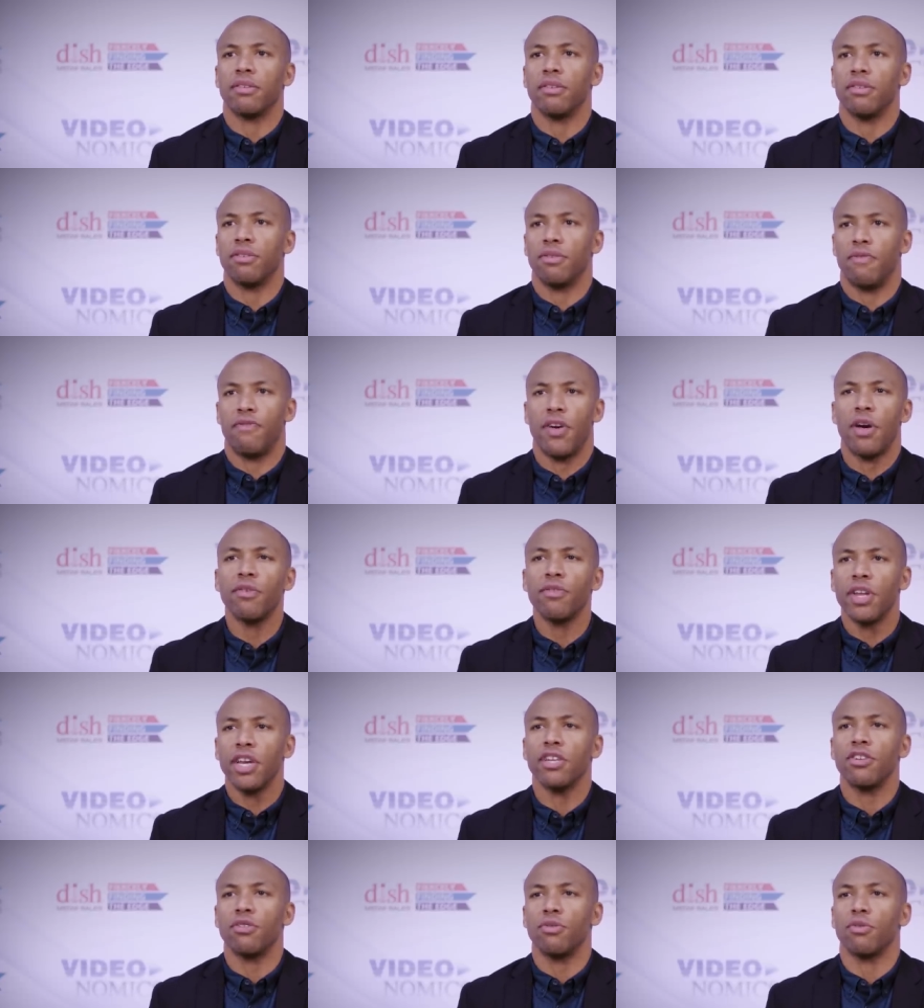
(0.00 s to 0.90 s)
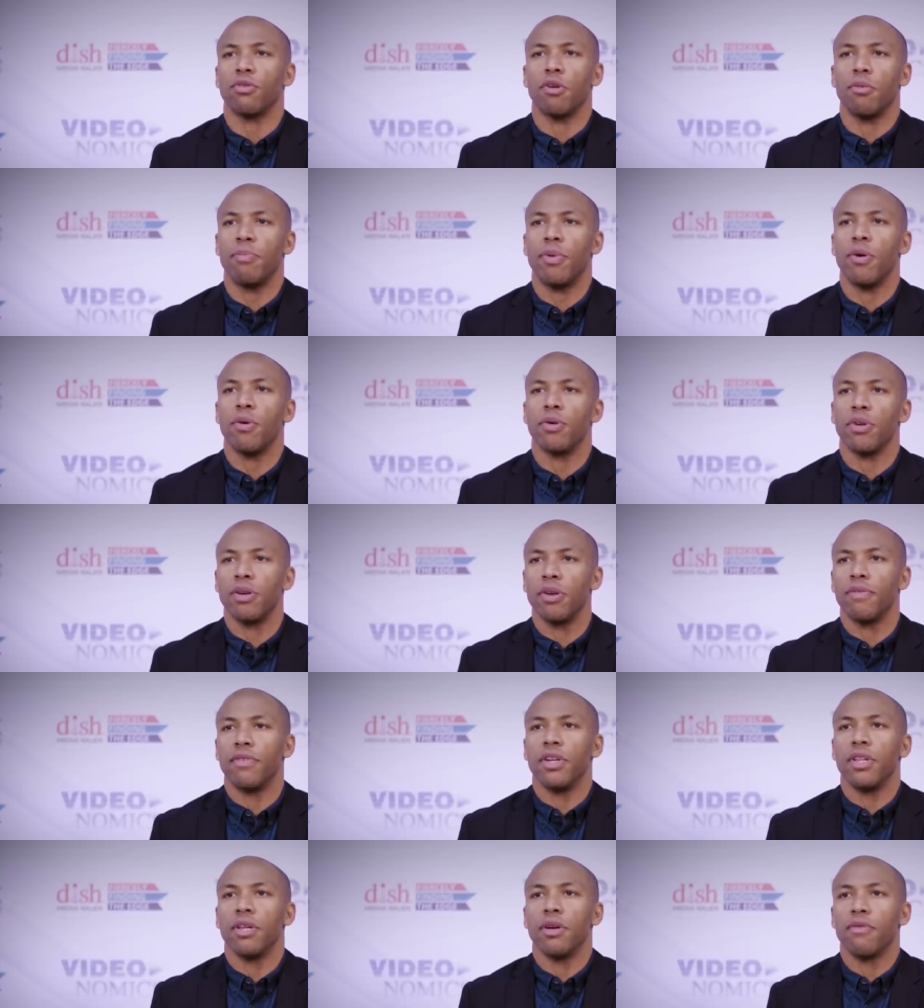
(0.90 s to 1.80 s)
It's a foundational component
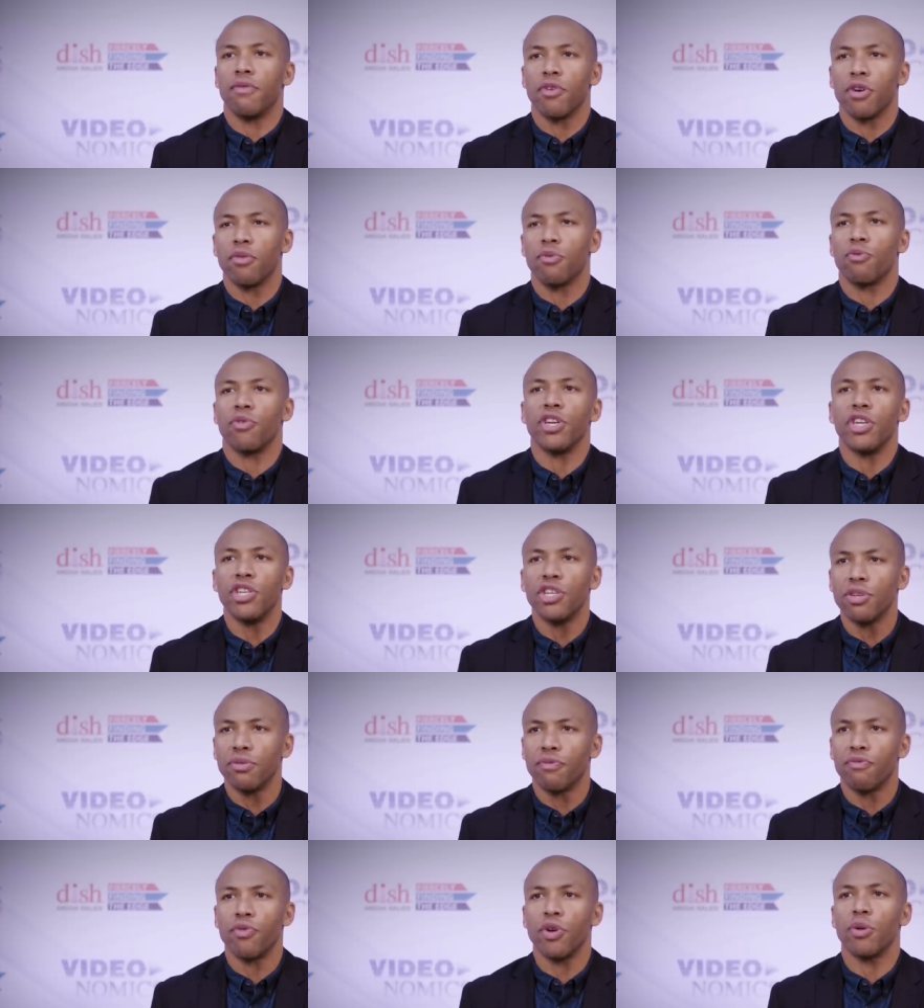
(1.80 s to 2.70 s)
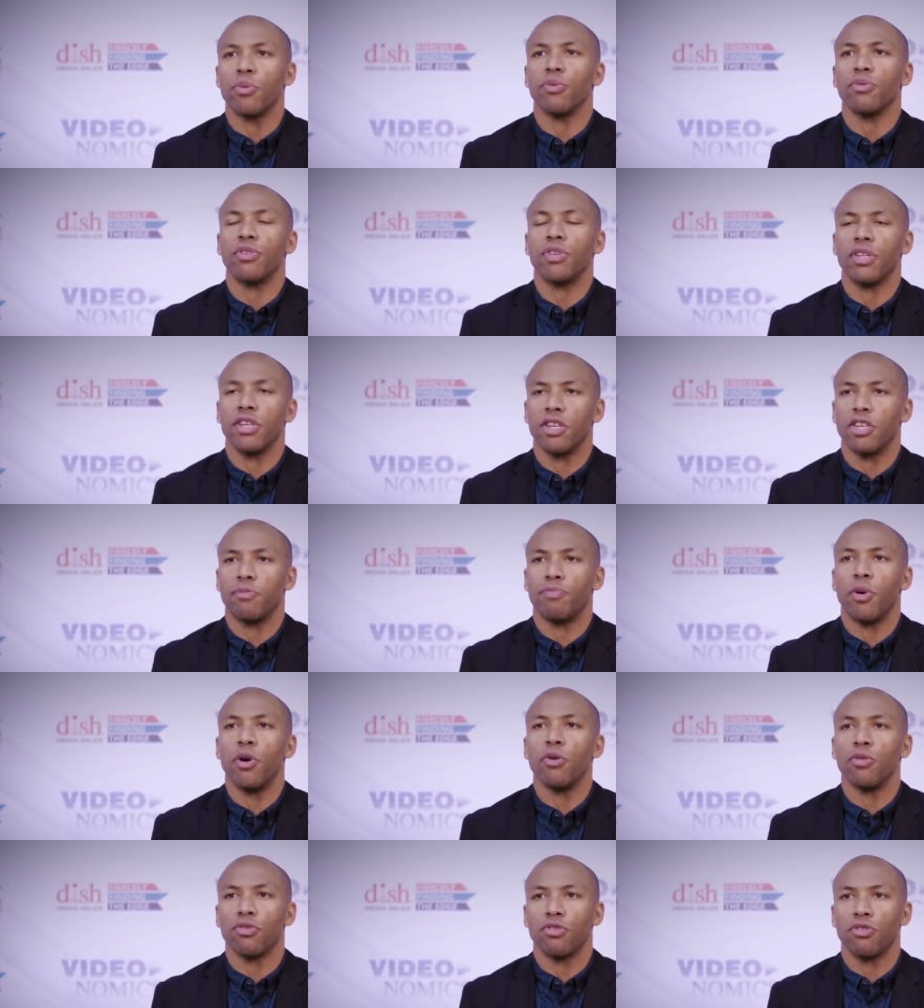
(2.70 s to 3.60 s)
of delivering reach and frequency and
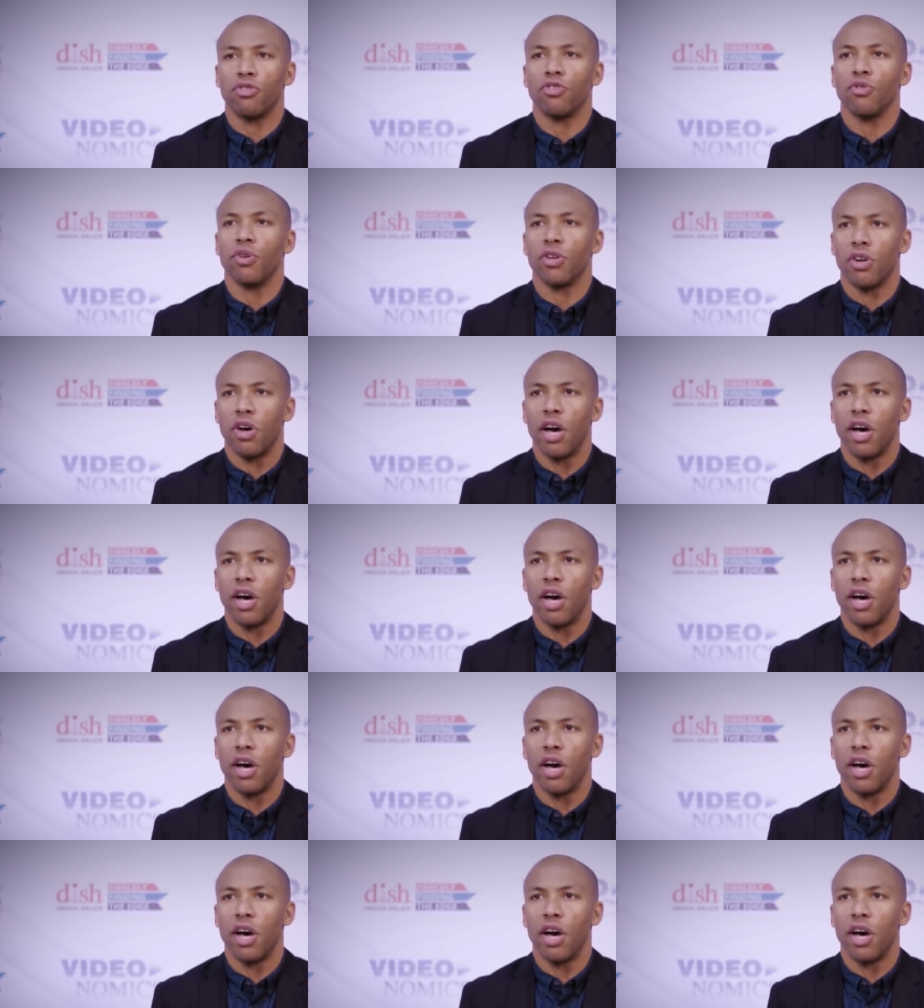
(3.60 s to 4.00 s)
exposure to an